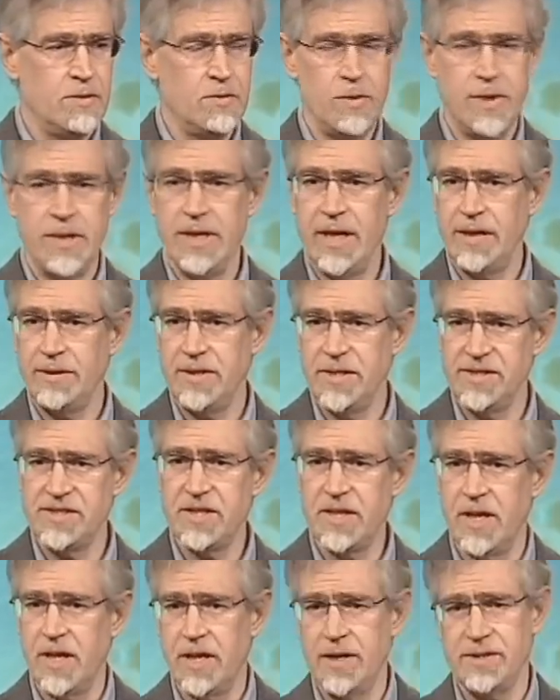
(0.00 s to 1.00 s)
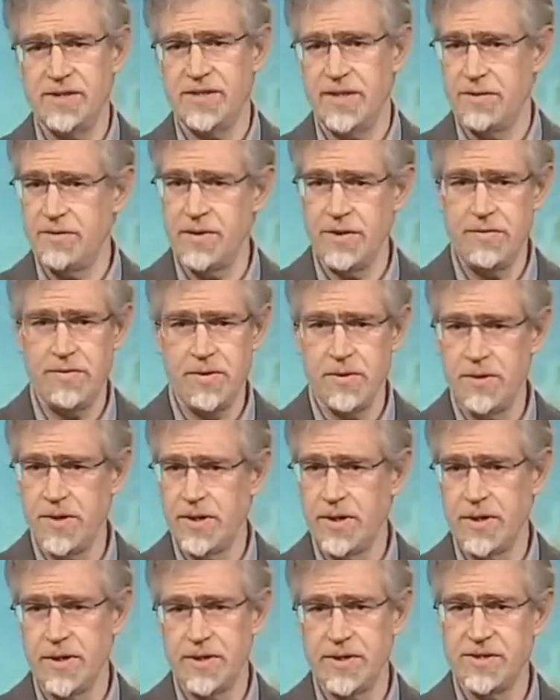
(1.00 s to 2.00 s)
we'd get these cards every few
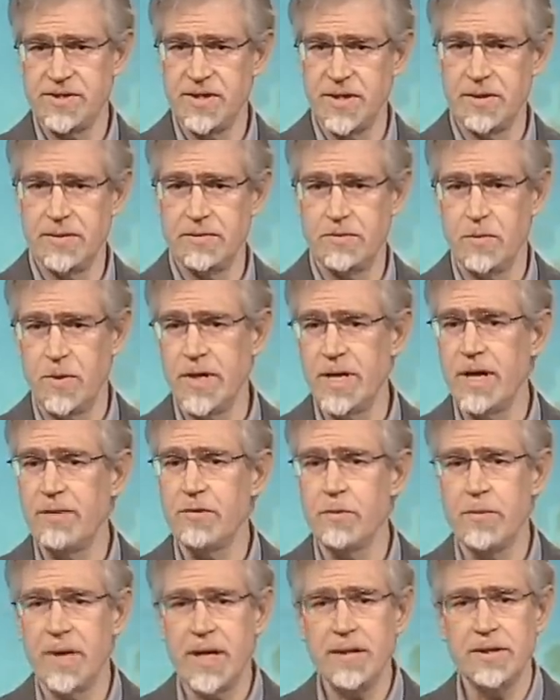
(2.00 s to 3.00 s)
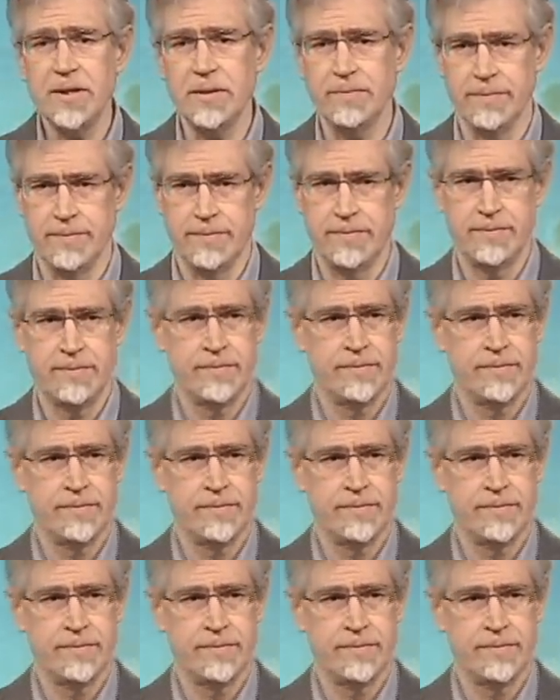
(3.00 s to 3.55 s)
years and we never met them.